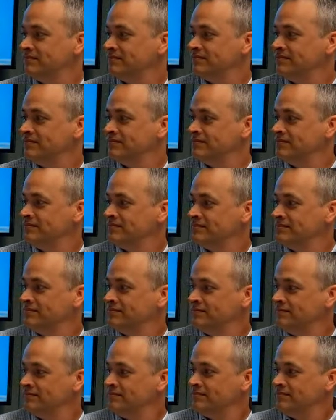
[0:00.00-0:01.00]

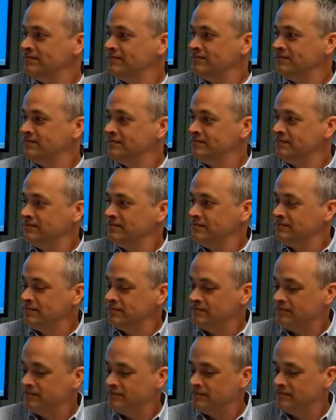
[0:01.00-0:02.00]

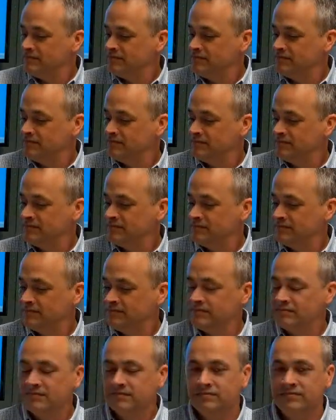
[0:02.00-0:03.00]

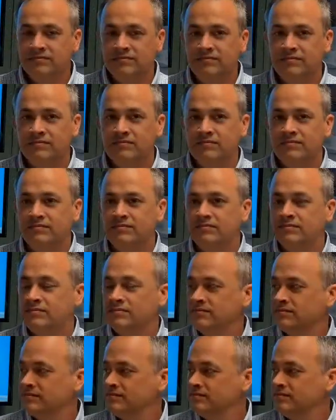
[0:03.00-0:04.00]

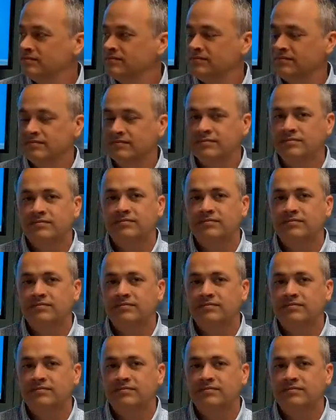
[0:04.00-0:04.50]
(silent)